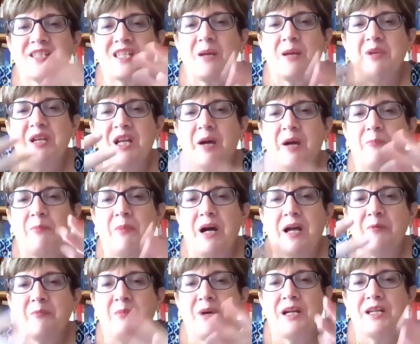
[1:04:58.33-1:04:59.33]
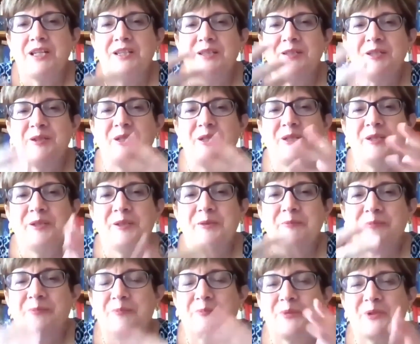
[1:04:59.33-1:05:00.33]
summing up
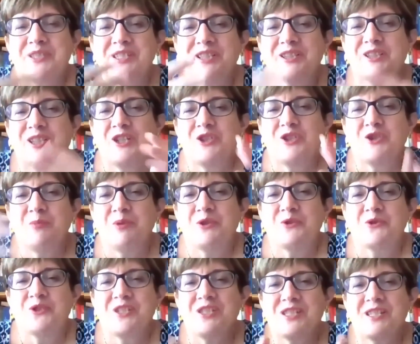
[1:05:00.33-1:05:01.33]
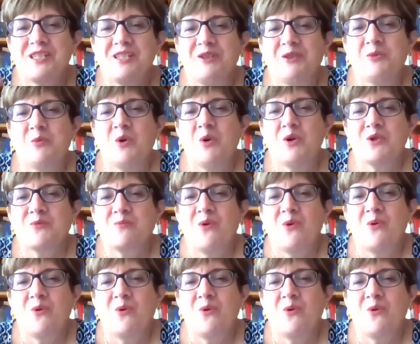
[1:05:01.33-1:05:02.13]
my presentation because it was